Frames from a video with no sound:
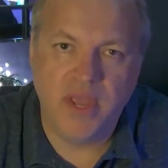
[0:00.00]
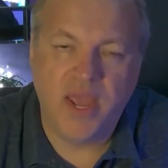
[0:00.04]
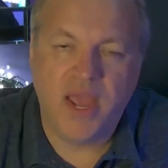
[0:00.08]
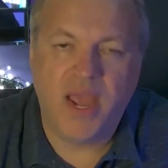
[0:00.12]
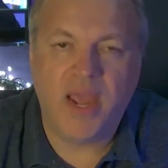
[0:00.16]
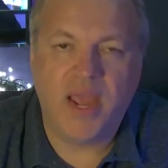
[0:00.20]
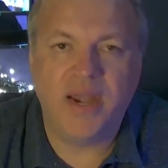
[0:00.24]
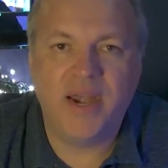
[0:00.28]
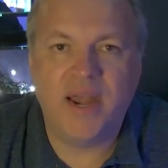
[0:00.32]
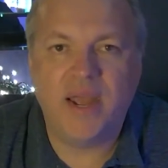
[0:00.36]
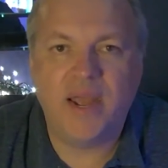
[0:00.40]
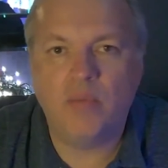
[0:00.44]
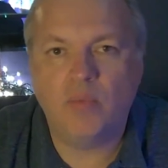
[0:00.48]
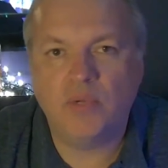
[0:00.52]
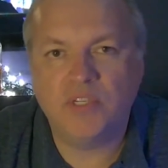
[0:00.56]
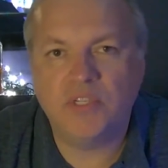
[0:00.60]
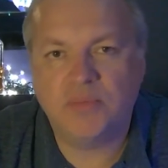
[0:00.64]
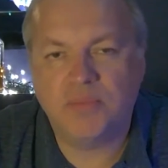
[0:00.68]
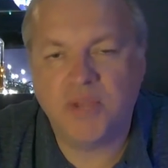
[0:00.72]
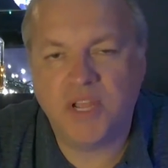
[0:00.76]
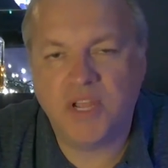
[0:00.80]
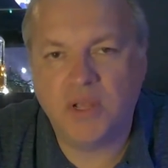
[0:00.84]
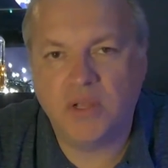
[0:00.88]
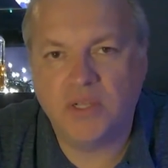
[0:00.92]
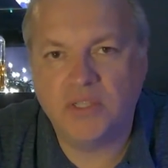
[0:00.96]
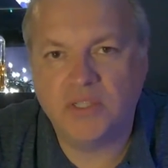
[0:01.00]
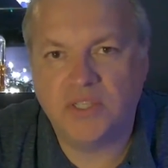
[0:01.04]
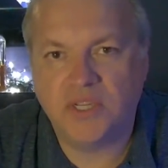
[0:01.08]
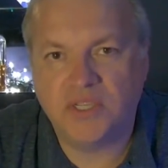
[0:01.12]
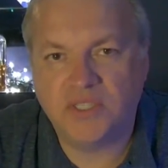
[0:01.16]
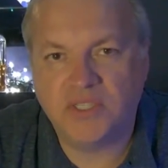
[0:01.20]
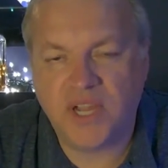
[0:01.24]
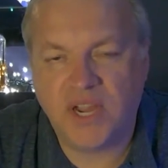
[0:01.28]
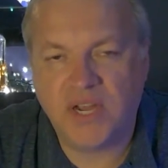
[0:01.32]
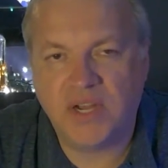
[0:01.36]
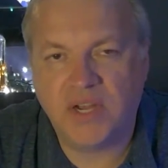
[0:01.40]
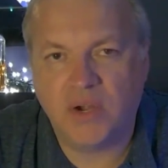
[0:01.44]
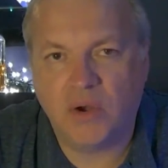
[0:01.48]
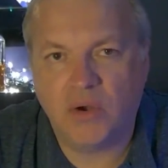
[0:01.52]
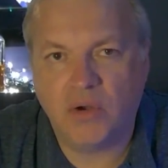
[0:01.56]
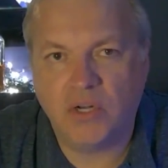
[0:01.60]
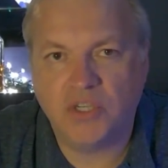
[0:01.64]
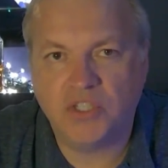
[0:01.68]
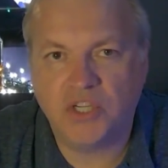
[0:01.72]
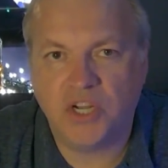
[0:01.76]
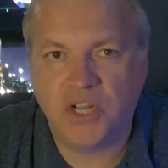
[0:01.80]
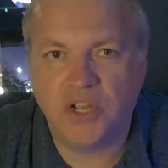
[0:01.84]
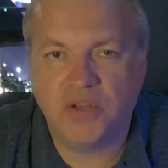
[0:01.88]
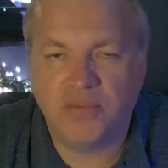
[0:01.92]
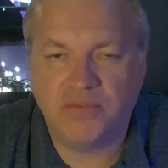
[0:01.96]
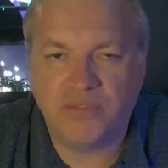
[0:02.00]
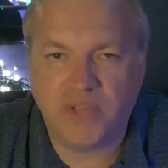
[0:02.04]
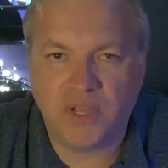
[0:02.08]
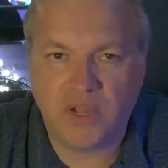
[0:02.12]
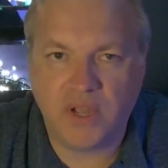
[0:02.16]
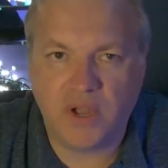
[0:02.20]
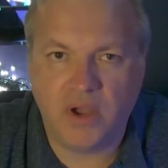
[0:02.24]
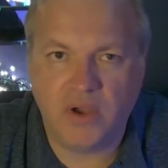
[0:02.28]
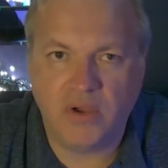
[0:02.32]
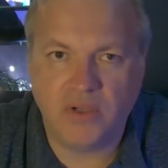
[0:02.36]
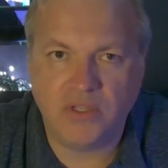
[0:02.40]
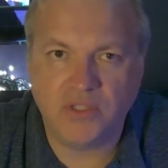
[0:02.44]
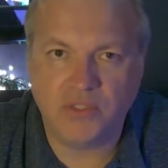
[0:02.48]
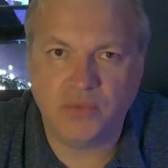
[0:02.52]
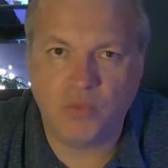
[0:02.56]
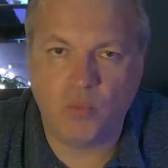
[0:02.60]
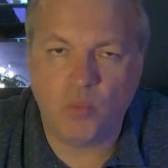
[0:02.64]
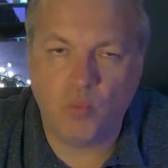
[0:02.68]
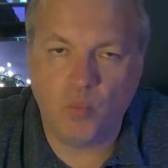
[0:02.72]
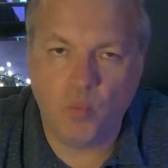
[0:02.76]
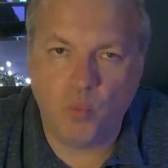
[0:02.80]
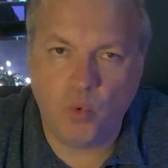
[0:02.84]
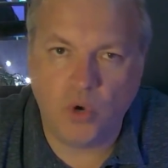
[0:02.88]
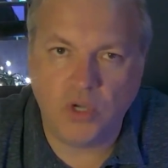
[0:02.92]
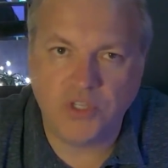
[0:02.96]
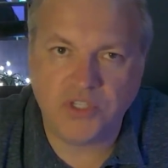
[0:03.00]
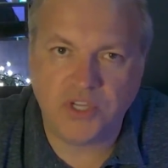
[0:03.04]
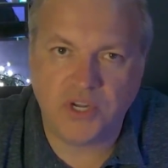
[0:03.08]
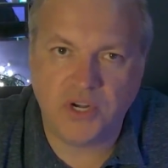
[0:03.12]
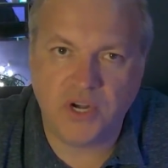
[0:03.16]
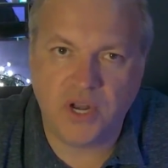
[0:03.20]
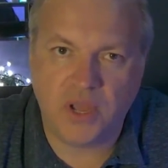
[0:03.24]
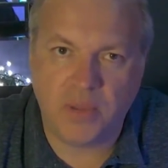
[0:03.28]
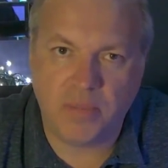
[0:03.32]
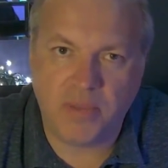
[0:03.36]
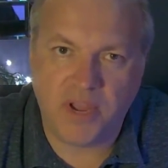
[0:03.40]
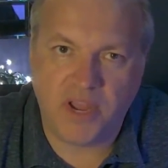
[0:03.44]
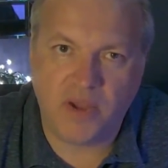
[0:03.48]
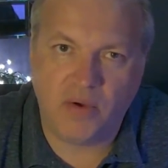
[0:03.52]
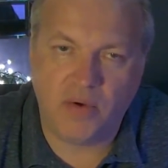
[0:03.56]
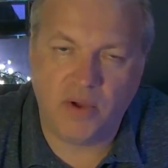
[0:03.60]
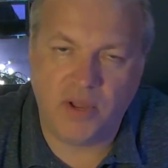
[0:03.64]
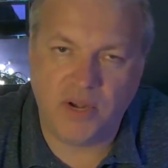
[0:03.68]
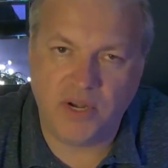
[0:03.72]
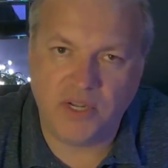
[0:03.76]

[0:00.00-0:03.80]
And that was because the technology of the cards wasn't about,